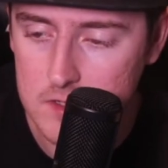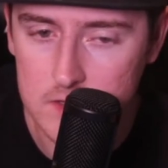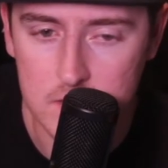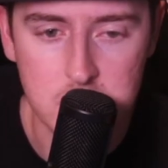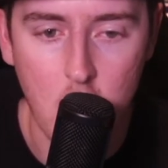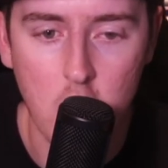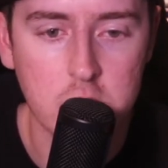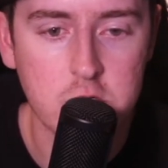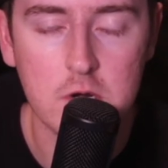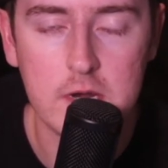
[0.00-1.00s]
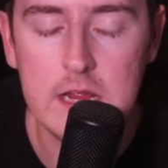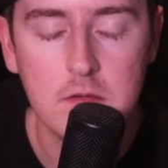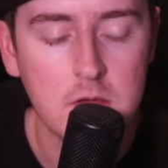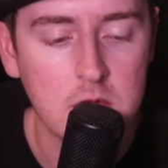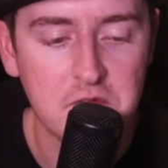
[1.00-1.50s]
The Dollar Tree,
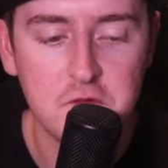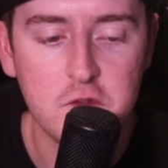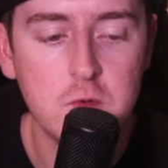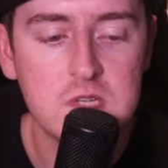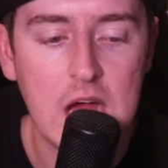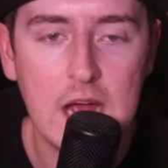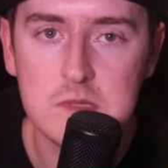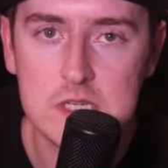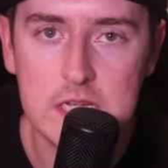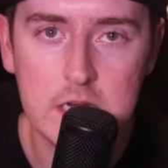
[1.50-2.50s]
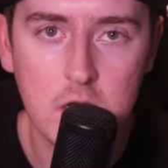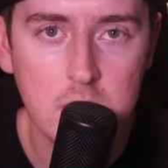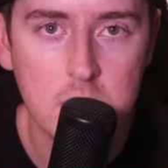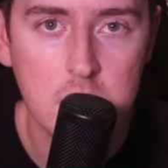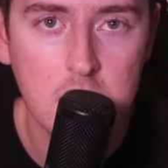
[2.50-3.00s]
few times a year,
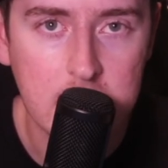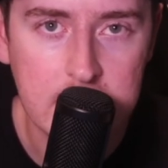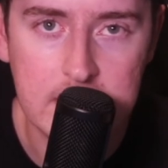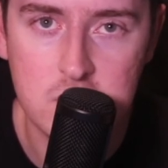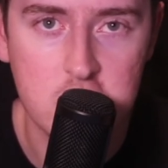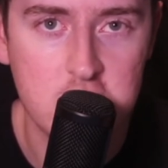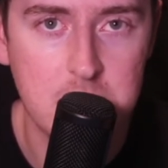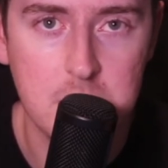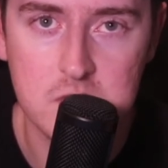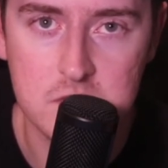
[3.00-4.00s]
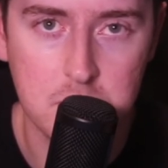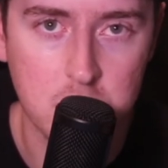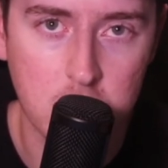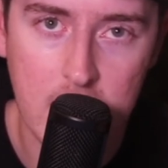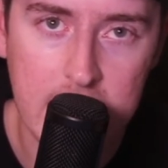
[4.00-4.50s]
gets shipments of
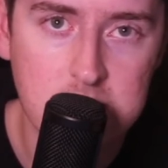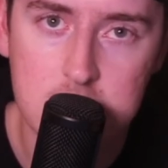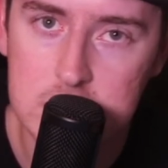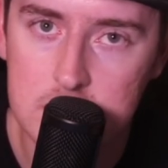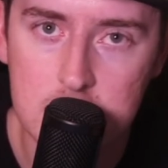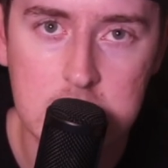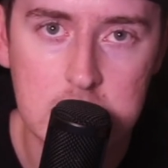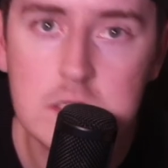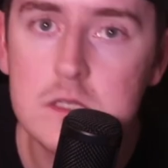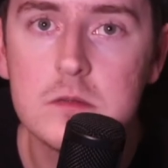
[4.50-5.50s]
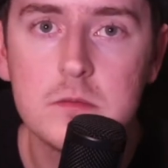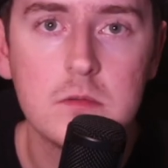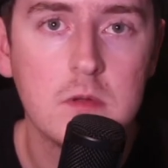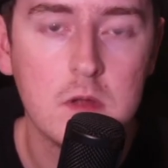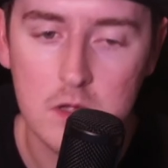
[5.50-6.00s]
Blu-rays and DVDs.
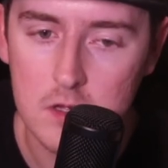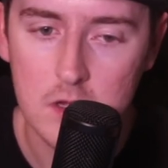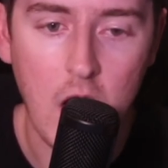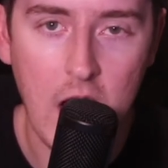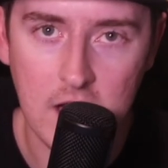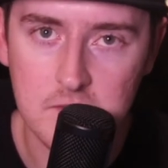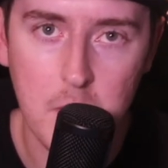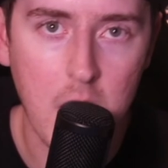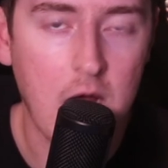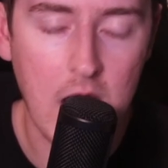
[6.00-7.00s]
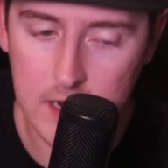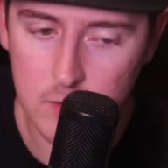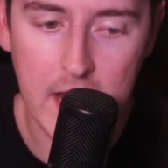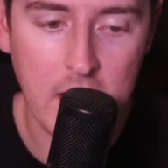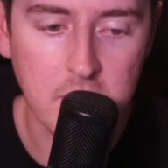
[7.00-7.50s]
I
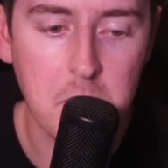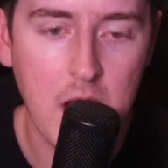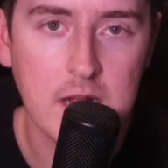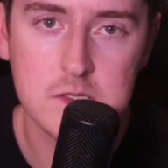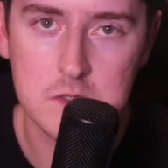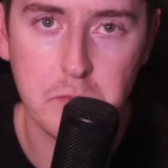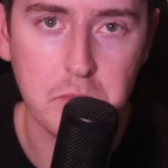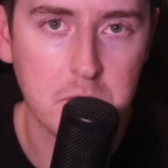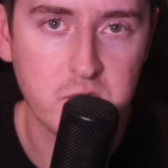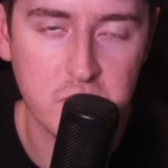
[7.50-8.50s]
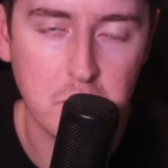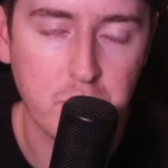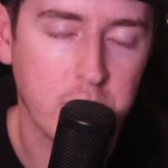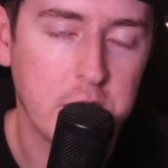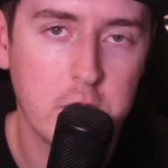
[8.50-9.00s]
have bought some
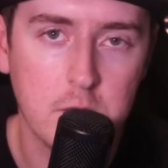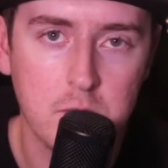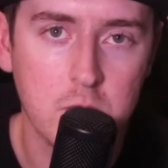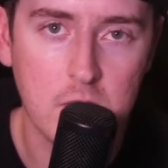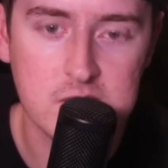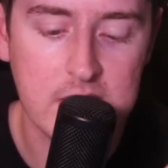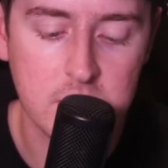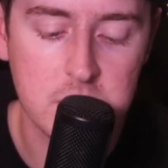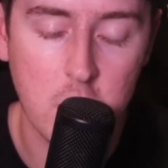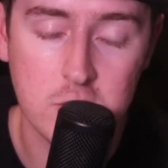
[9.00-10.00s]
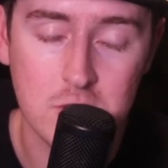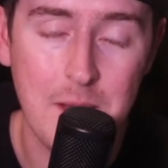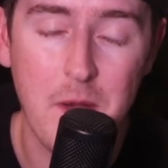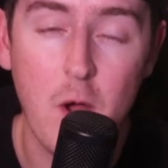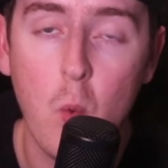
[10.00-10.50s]
pretty good Blu-rays at the Dollar Tree. I
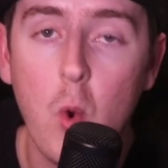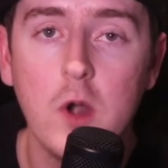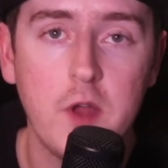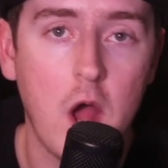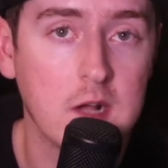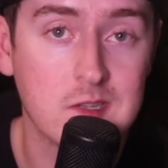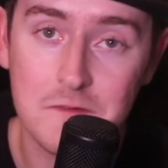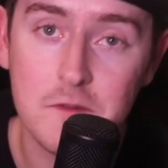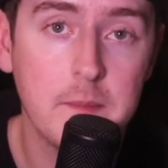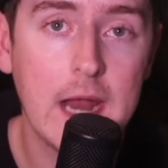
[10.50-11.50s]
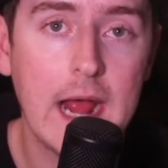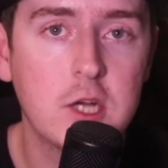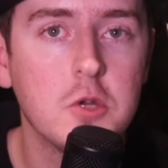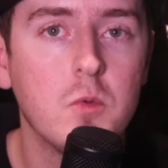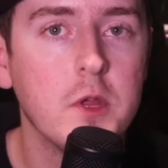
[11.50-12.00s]
bought War Dogs, a film that I
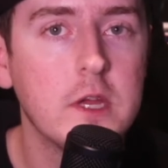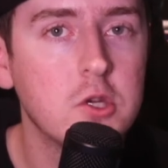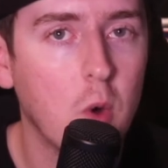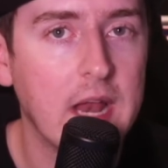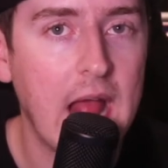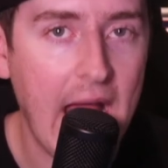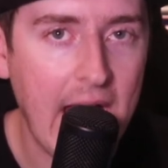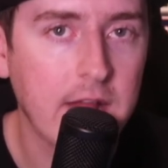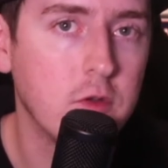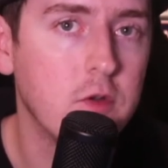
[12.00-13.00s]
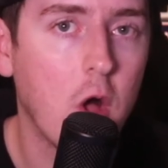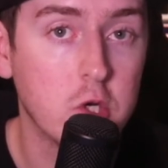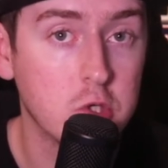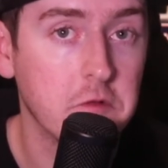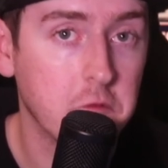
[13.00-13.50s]
actually really enjoyed, at the Dollar
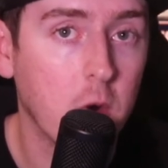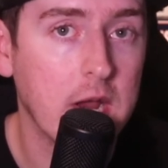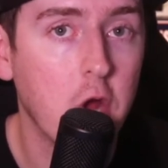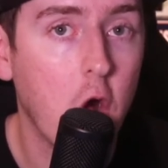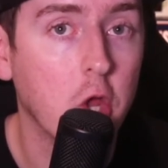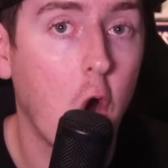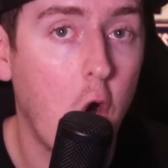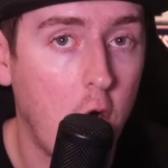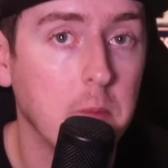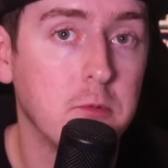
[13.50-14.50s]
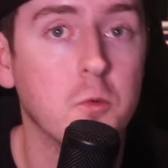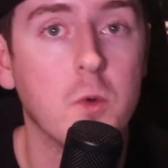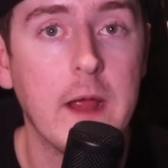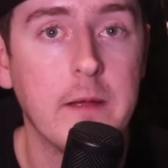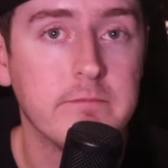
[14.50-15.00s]
Tree for $1 on Blu-ray.